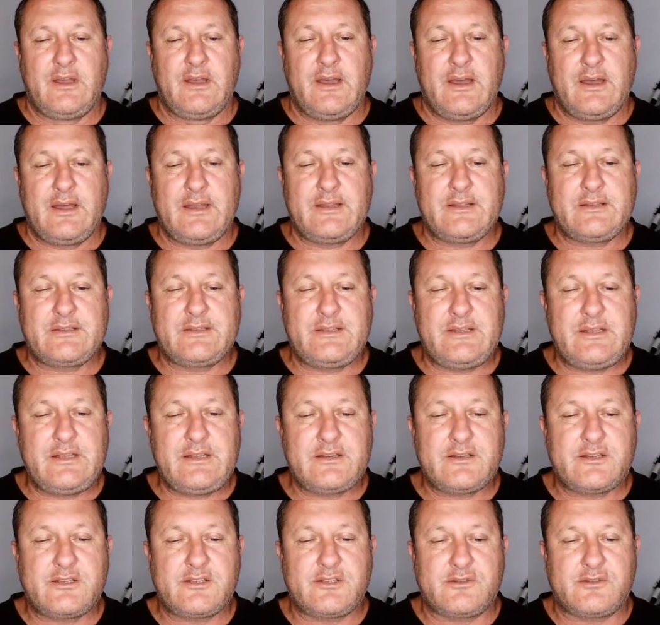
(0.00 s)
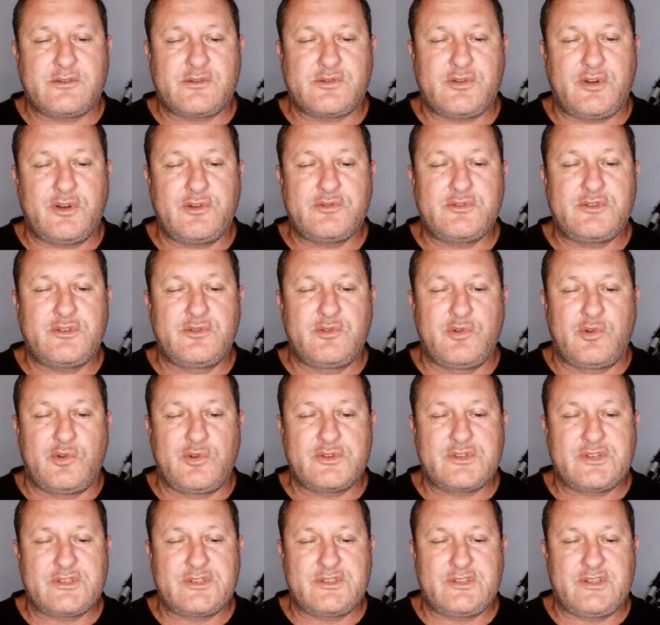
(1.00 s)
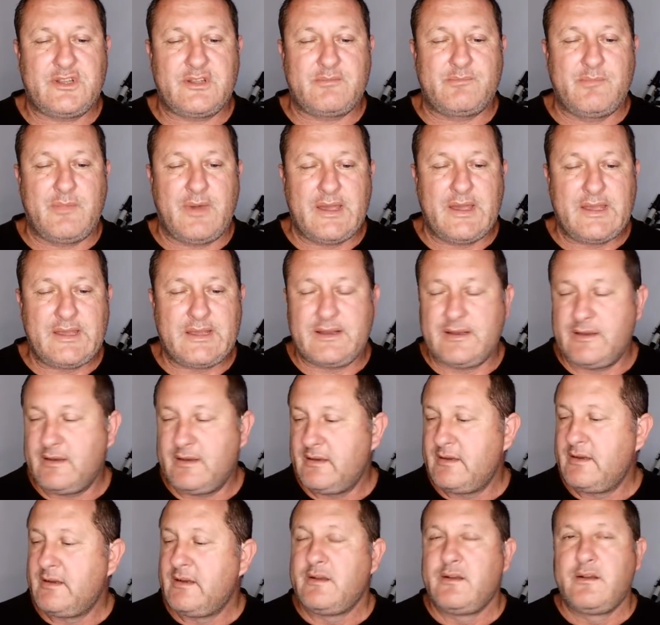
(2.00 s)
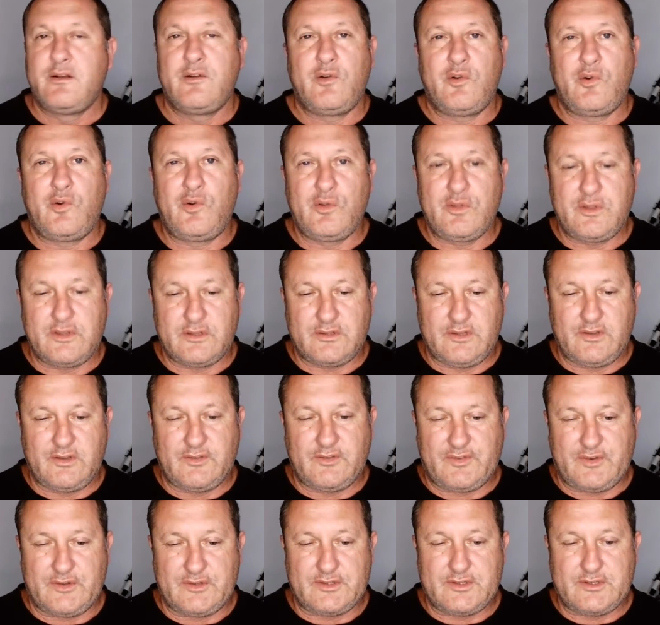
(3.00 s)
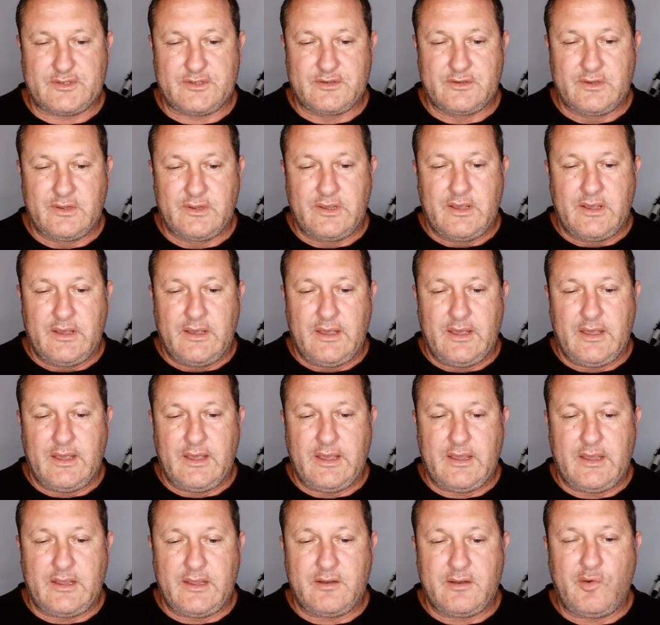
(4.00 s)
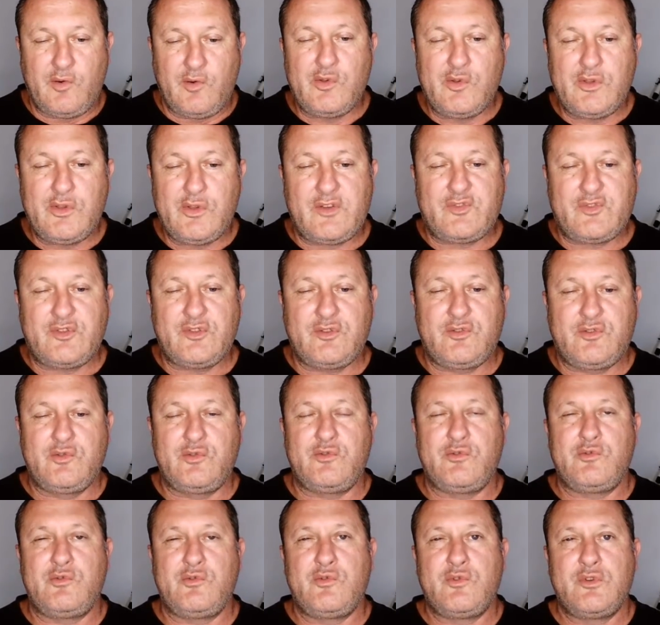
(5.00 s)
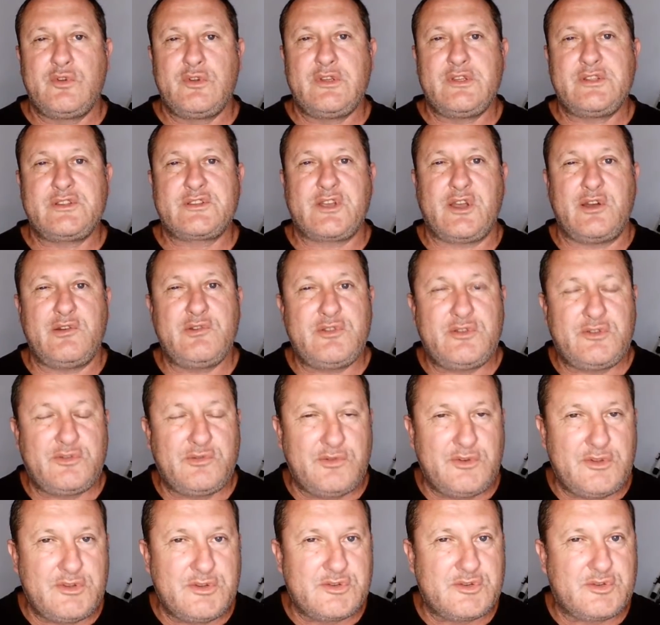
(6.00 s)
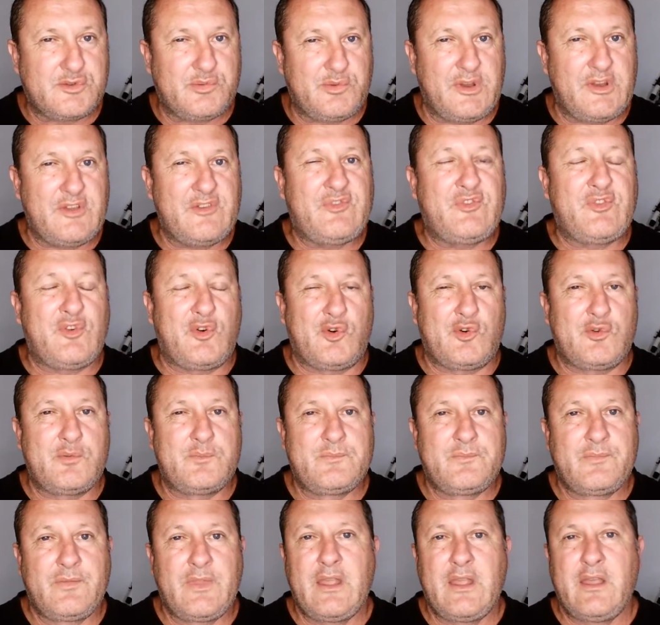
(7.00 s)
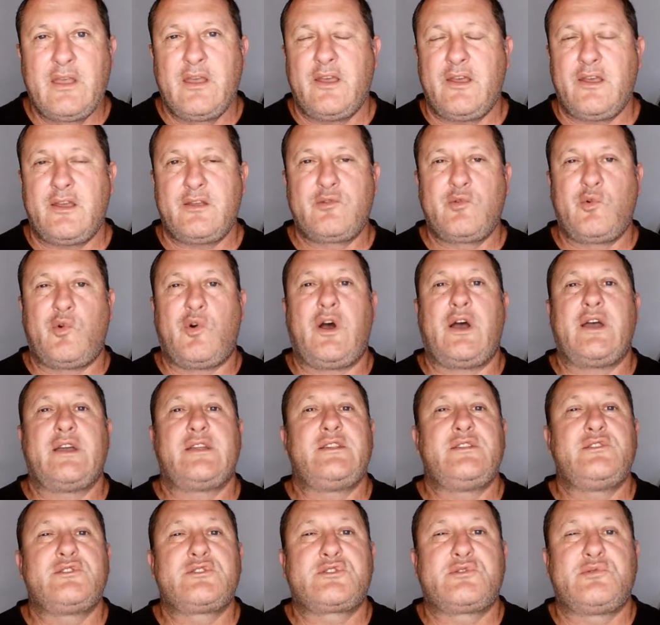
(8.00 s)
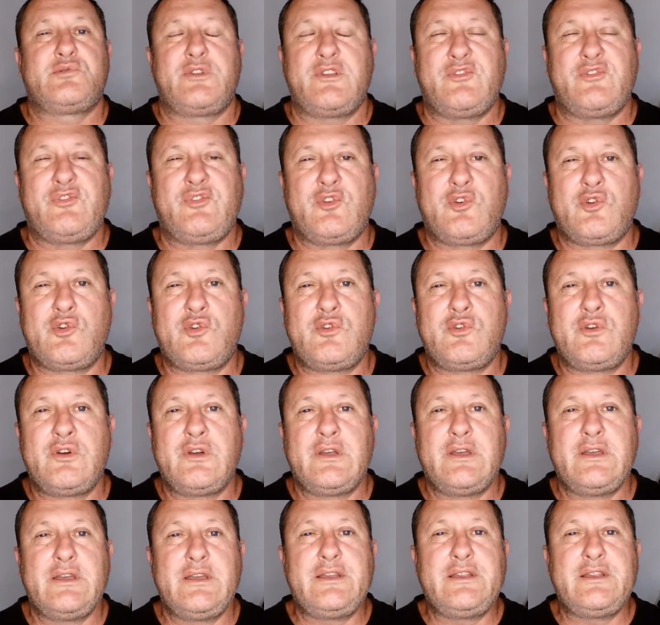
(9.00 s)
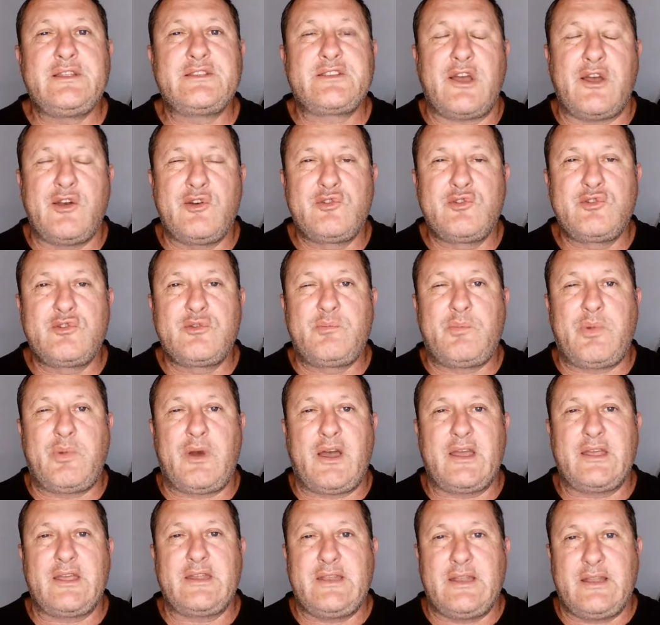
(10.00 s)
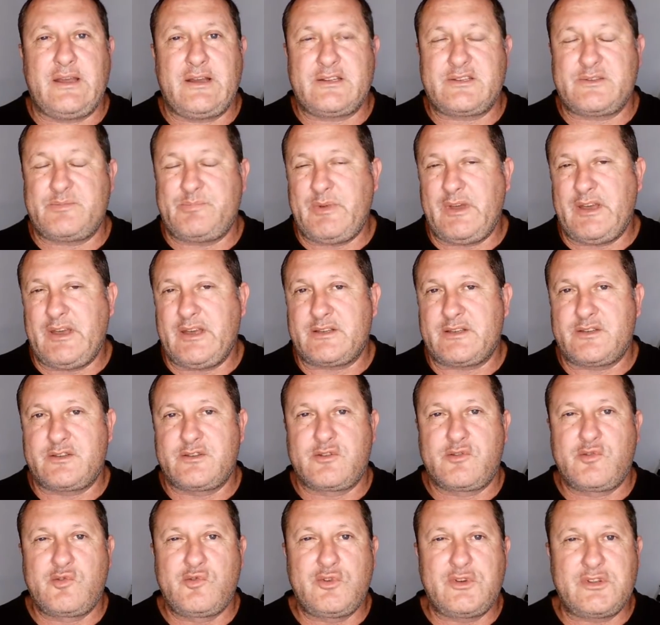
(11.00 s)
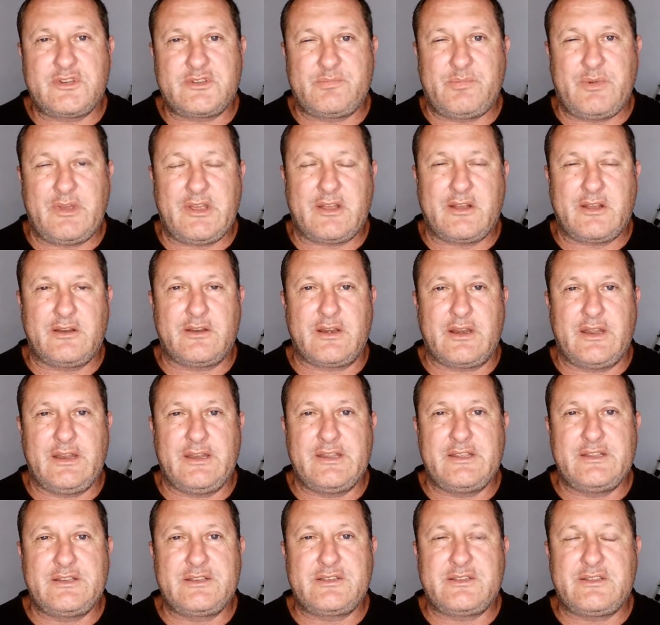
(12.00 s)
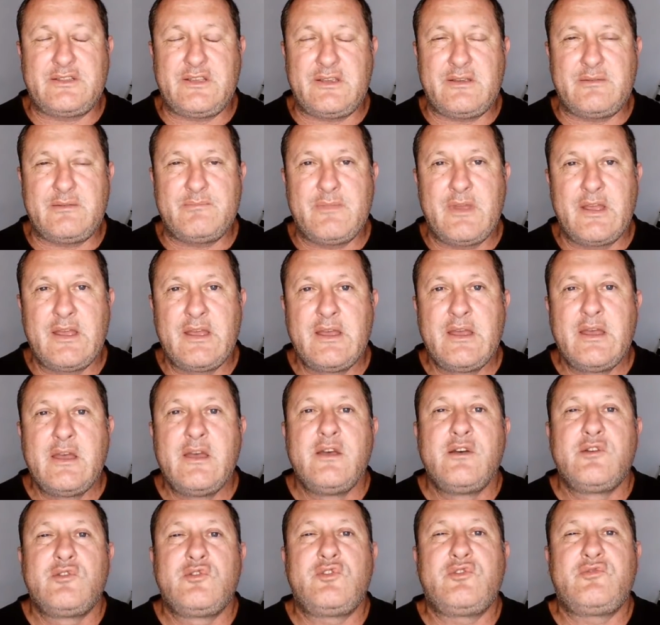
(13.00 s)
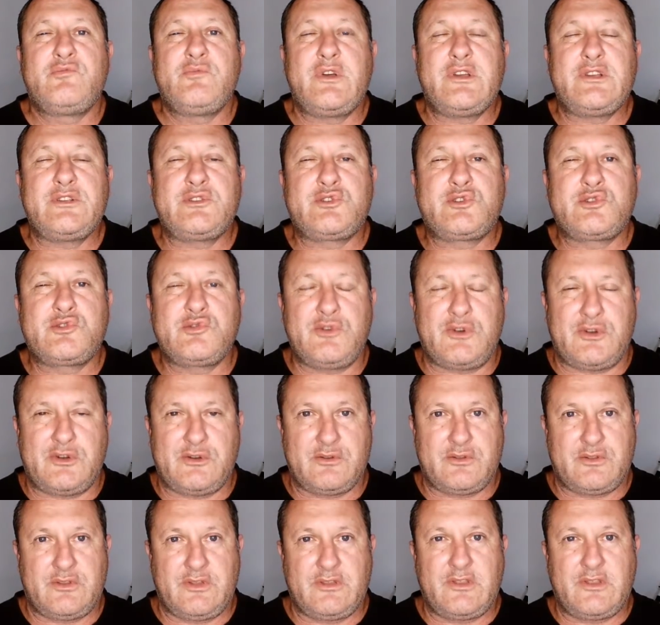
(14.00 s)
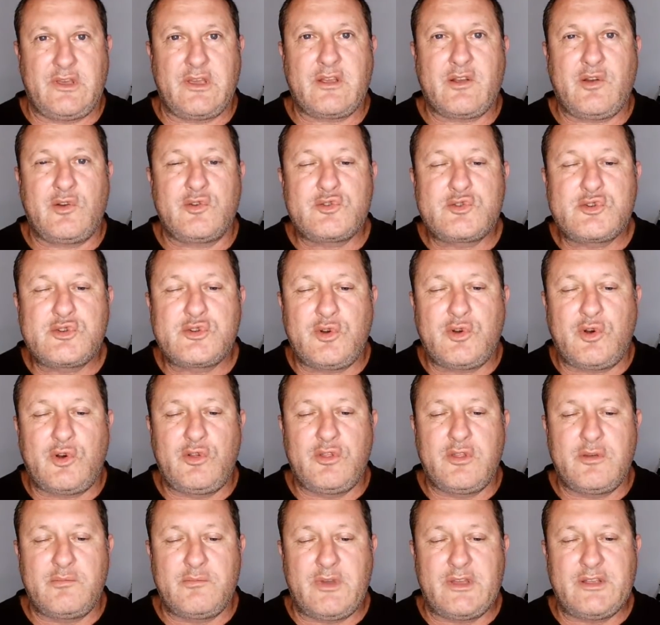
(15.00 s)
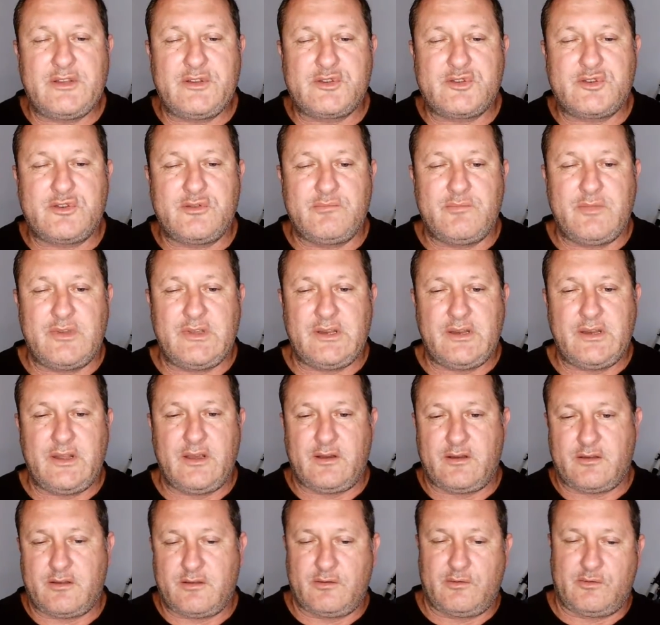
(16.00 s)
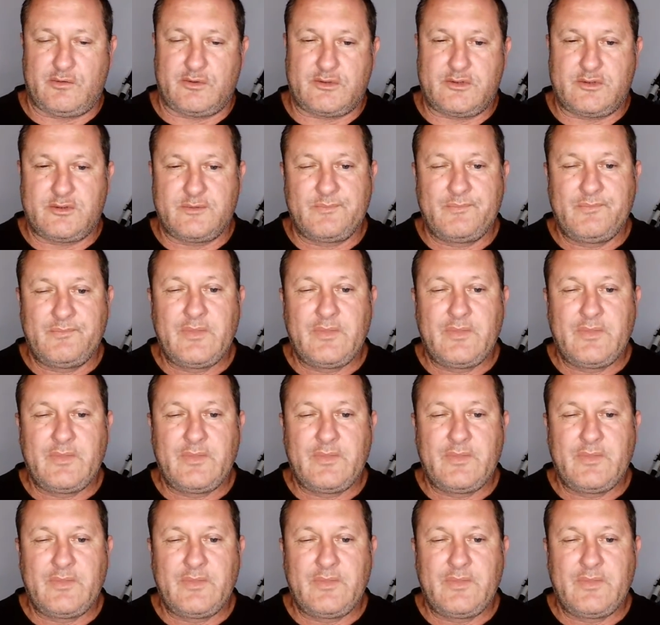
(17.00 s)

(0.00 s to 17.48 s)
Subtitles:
And it's these Trojan horses that make all the difference. And all you have to do is go into News 24. And why News 24? It is owned by Naspers, Koos Becker and his team, who have made sure that they control the mainstream media thoughts.